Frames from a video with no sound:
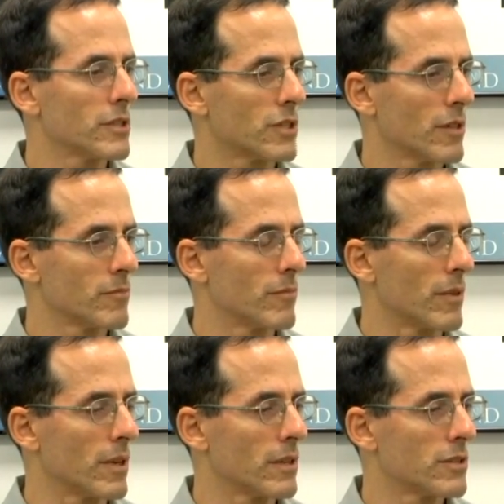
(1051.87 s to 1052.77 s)

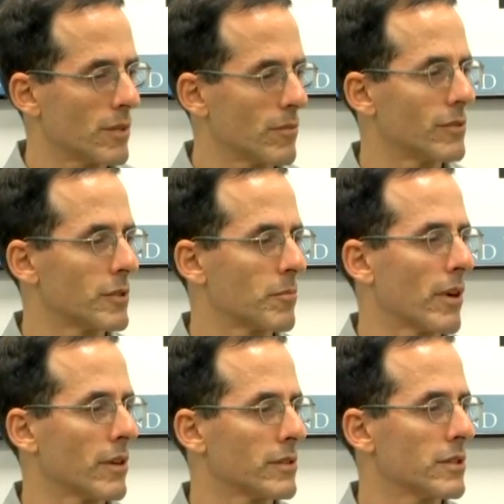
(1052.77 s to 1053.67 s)
some stimulus
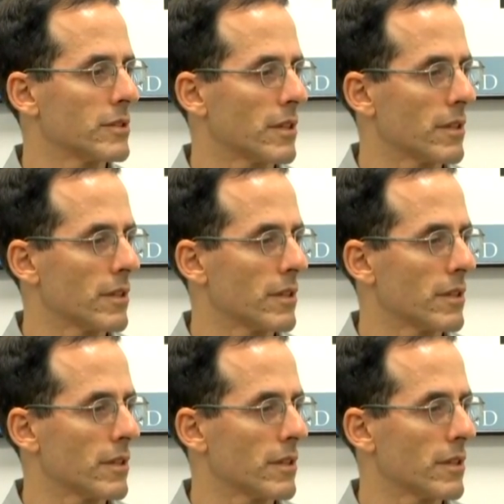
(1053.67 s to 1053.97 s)
policies,